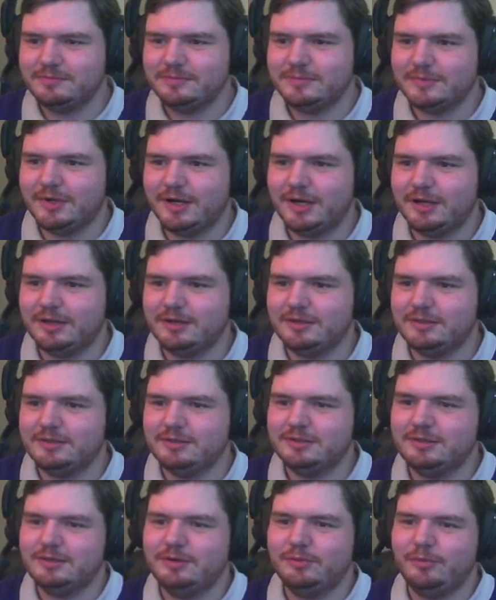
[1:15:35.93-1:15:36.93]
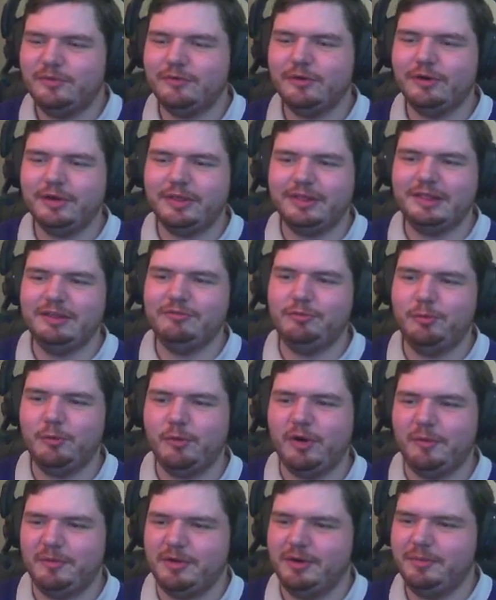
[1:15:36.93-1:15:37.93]
Like, we've got Liverpool
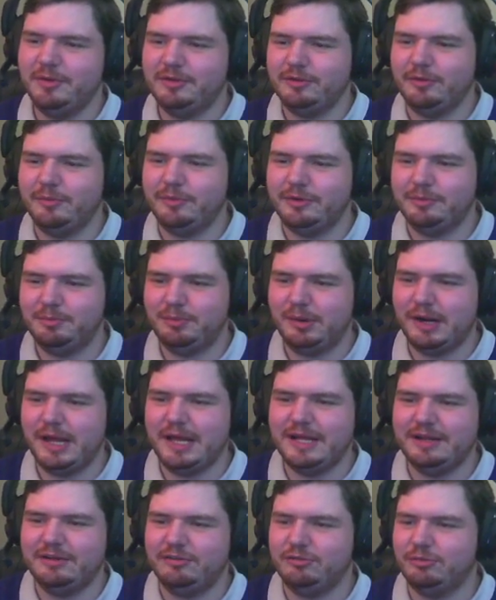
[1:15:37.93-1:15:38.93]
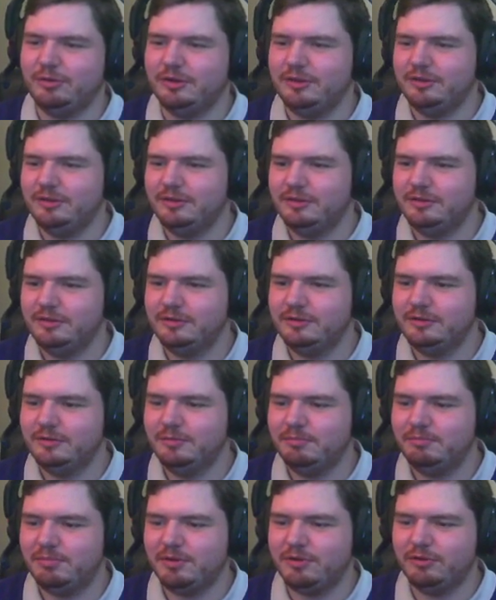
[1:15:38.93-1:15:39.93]
coming up. I don't want to play this one
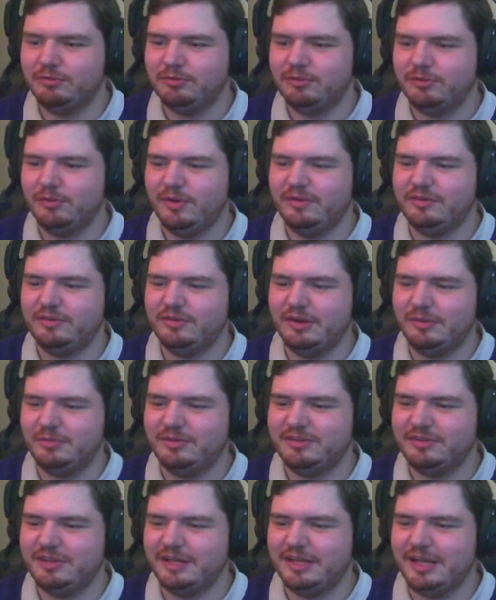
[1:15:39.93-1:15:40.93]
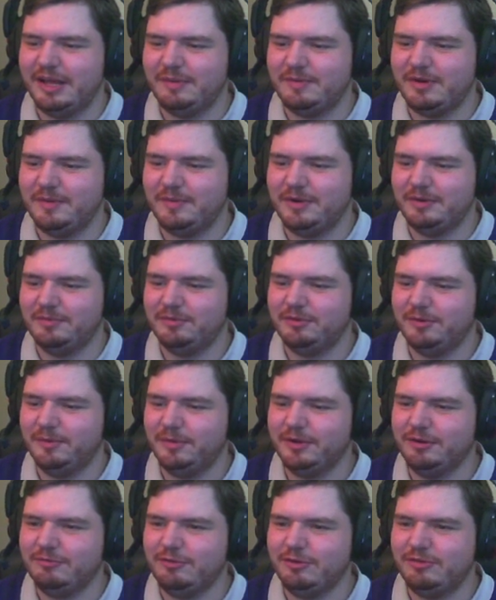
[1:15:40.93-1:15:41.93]
because we do have a Champions League game coming up. So I'm
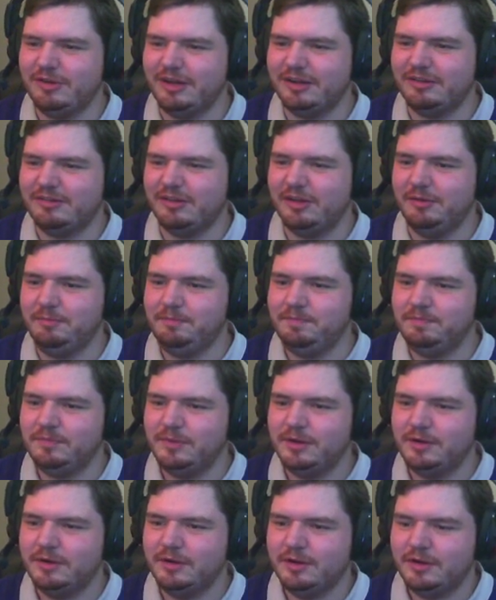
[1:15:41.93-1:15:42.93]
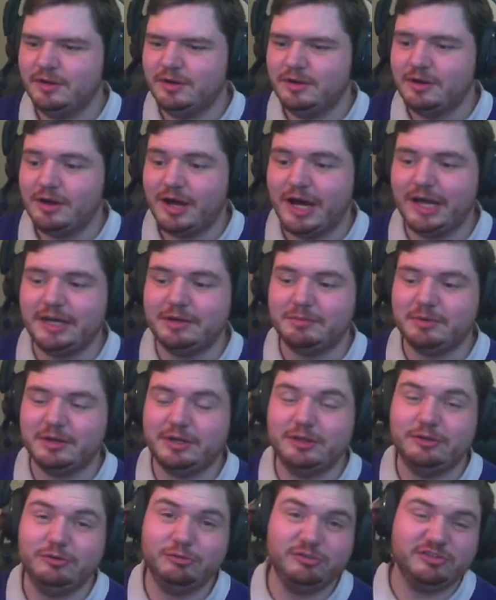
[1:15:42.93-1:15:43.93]
going to rotate the team, and I'm going
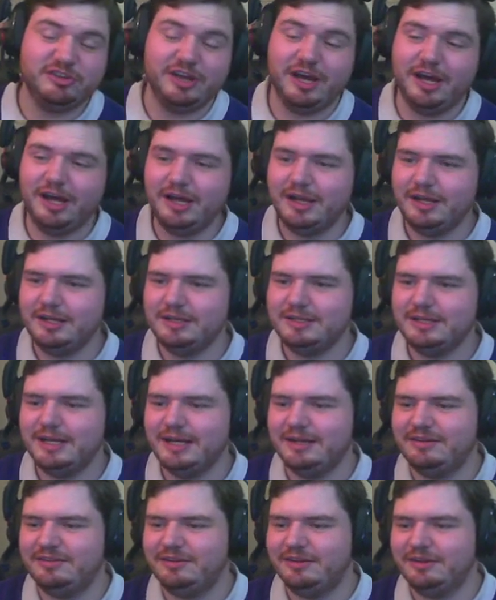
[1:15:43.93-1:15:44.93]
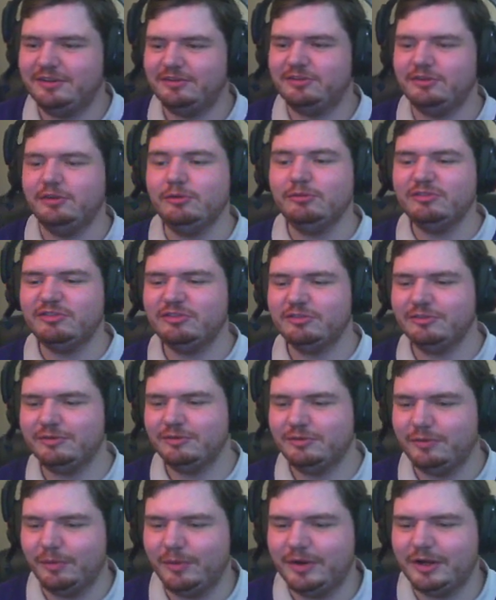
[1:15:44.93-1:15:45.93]
to use that as the excuse
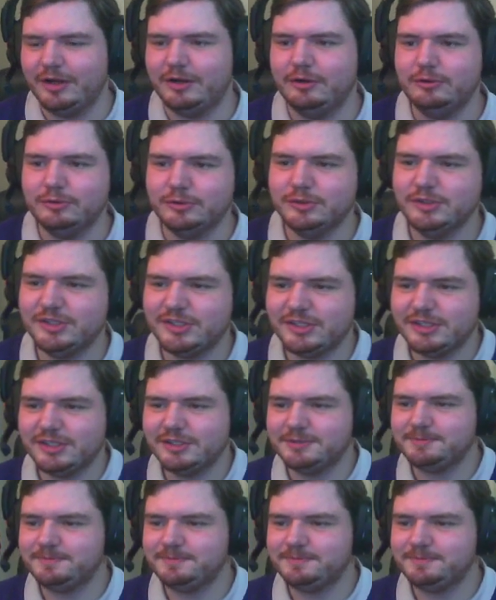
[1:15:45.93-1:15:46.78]
for when I lose.